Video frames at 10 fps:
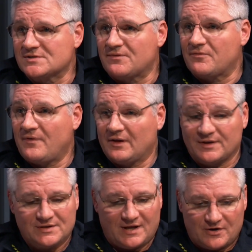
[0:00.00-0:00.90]
for
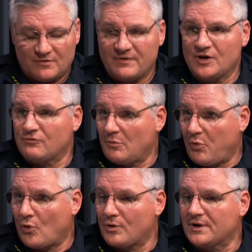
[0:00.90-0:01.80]
failing to intervene or
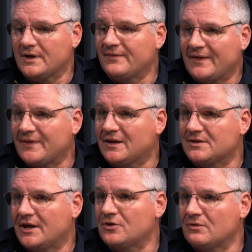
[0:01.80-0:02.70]
report, and that they could
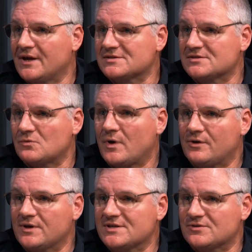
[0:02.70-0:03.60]
take your license away
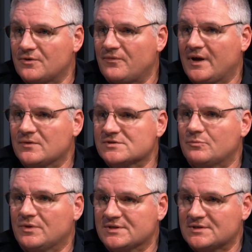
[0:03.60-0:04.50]
or decertify you as a police